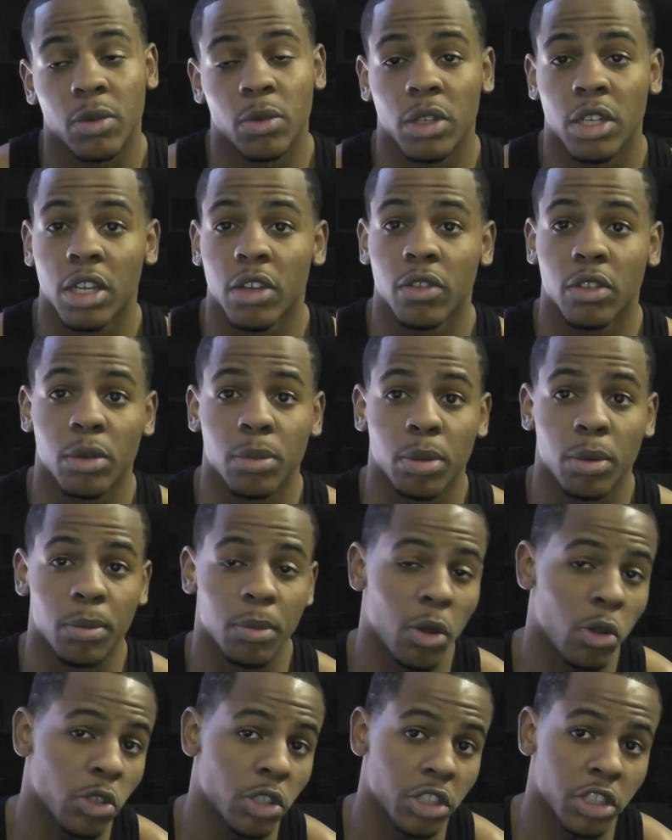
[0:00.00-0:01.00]
Whatever the
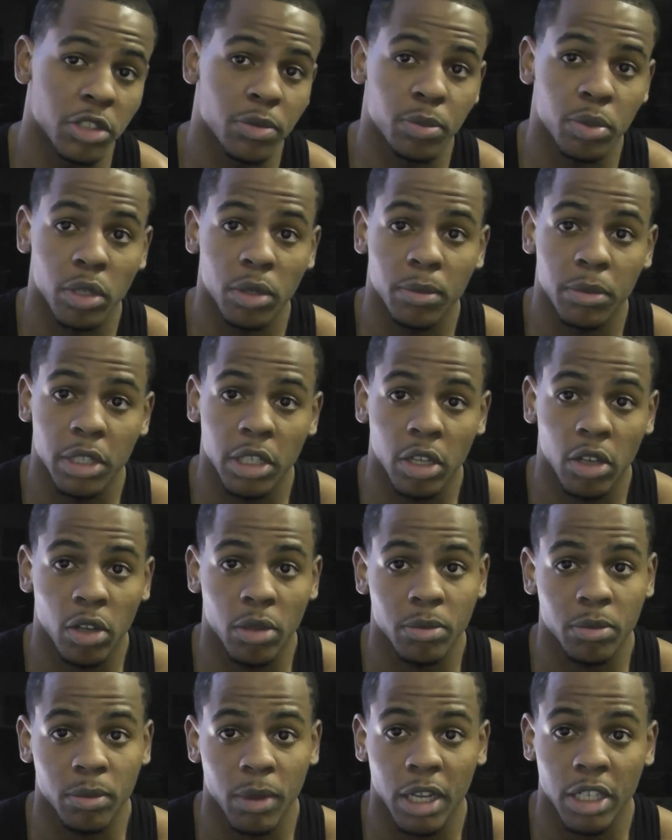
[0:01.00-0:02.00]
promotions put me
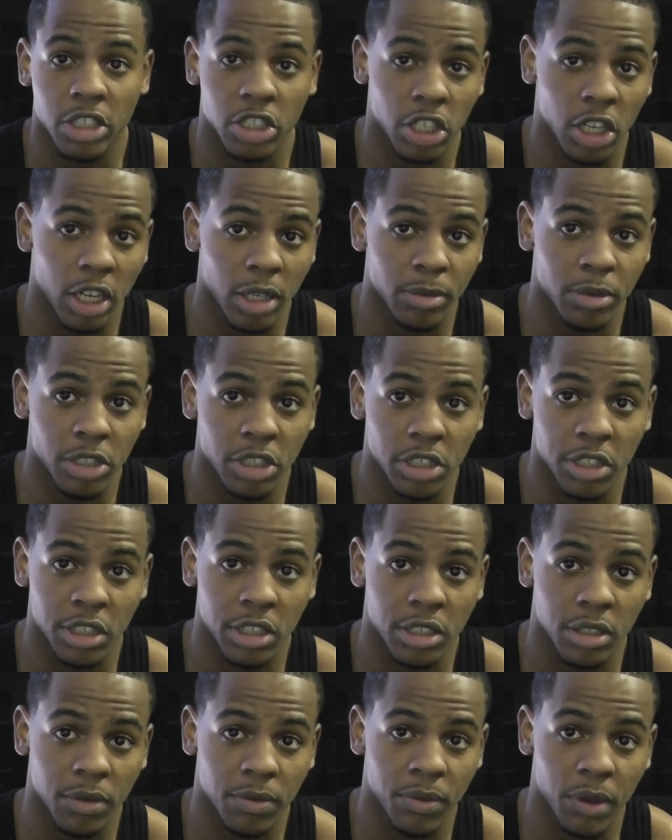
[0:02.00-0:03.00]
on, my job is
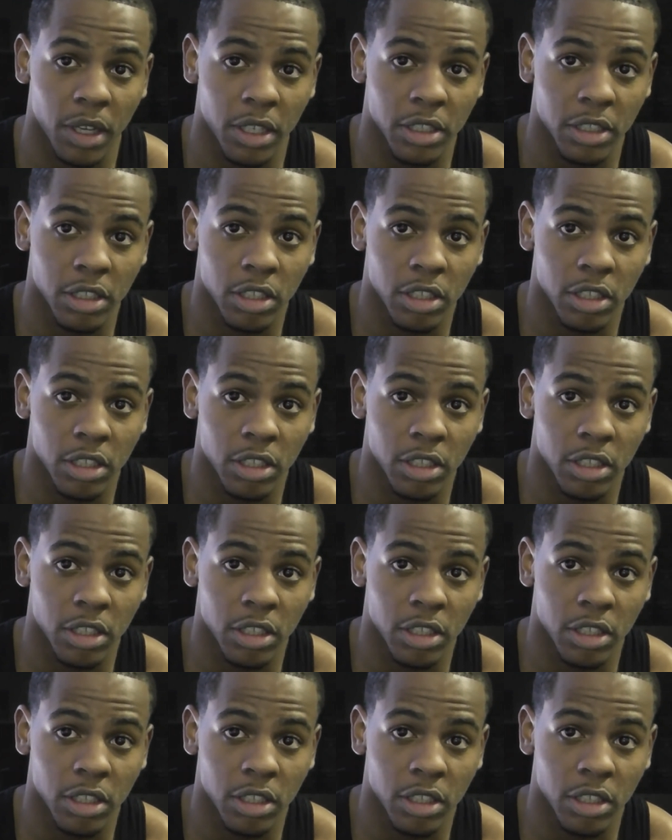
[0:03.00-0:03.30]
just to fight.